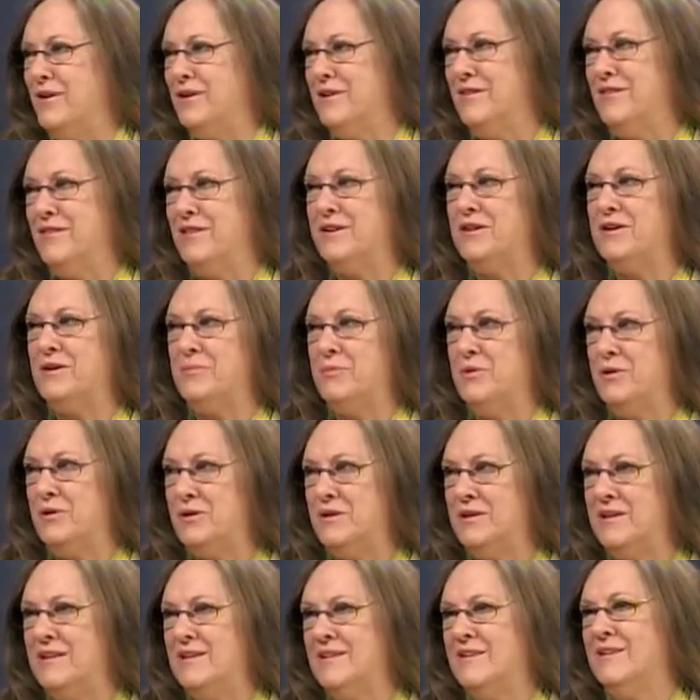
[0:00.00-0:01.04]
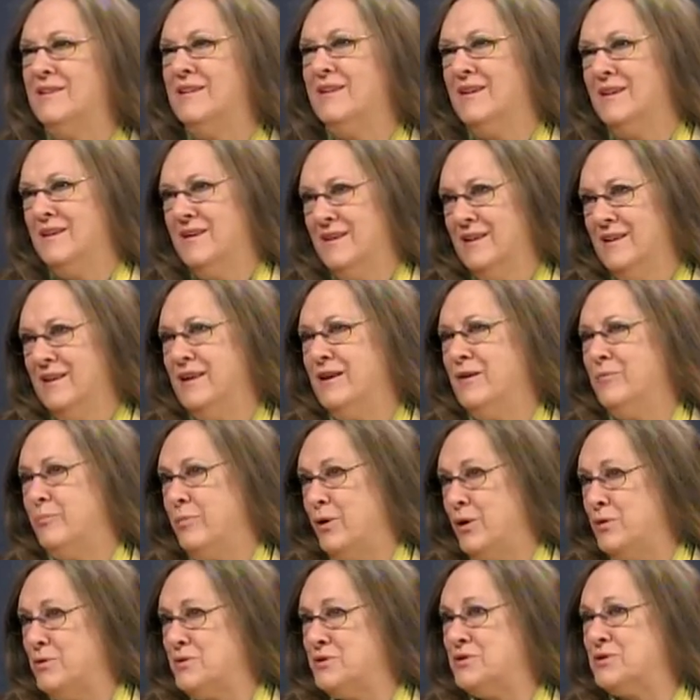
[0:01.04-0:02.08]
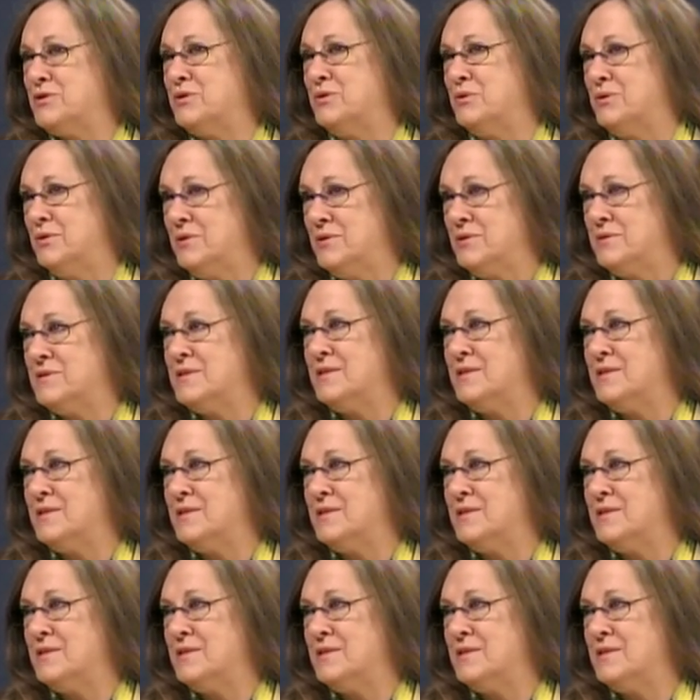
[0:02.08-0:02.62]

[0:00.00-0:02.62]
right. in the community, mm-hmm. So in both schools.